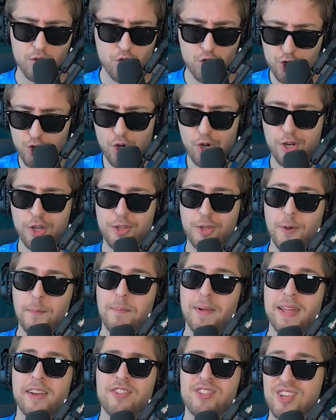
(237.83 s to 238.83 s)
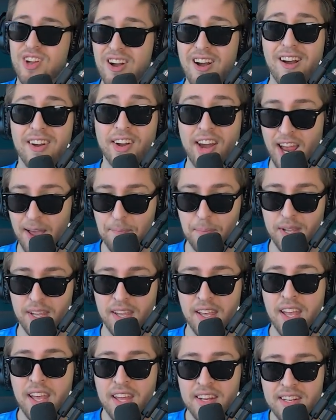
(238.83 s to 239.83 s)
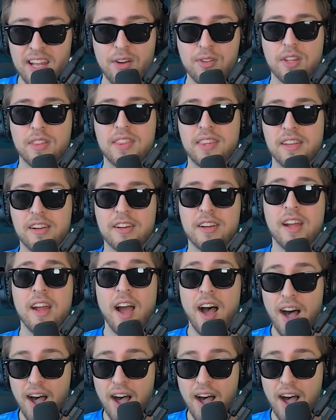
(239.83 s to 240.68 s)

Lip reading: sure top laners are happy now that their